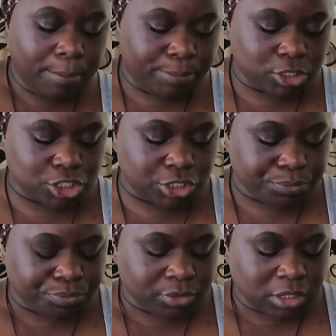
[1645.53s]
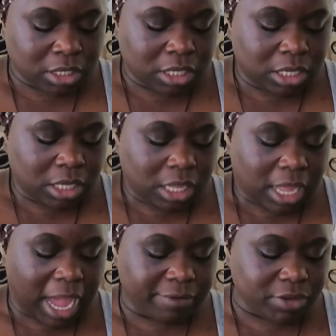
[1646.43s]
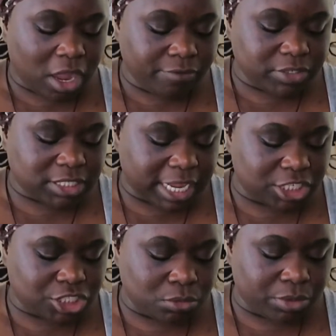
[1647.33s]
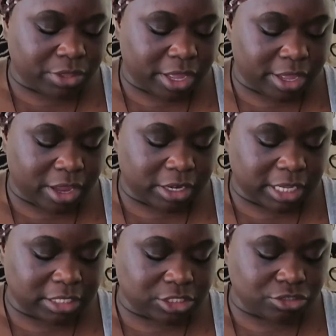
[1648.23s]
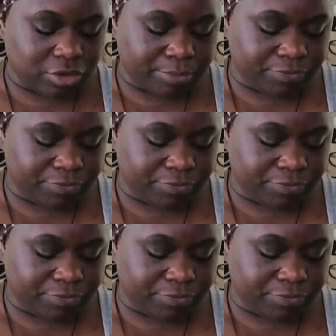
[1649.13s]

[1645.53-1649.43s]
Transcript: But have a conversation with her on Instagram.